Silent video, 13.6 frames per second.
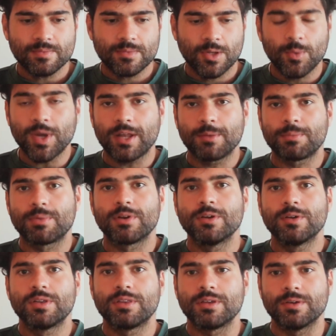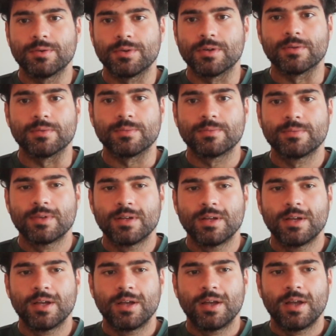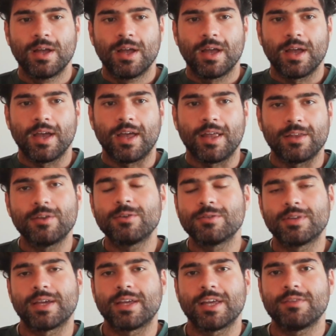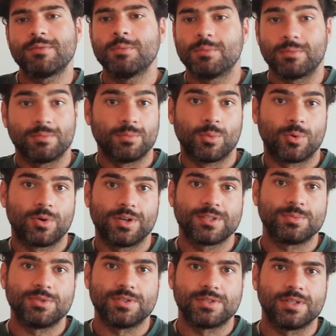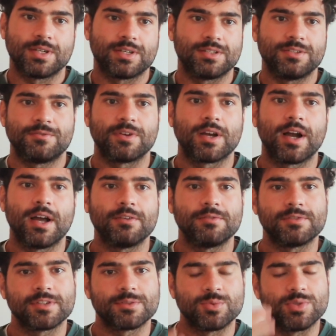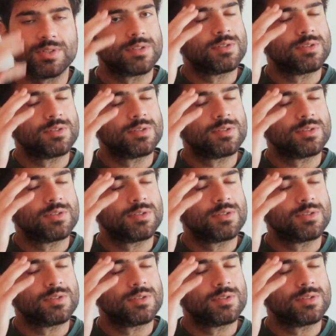We had a pretty good thing going on, and that gave me more experience, like a different kind of experience.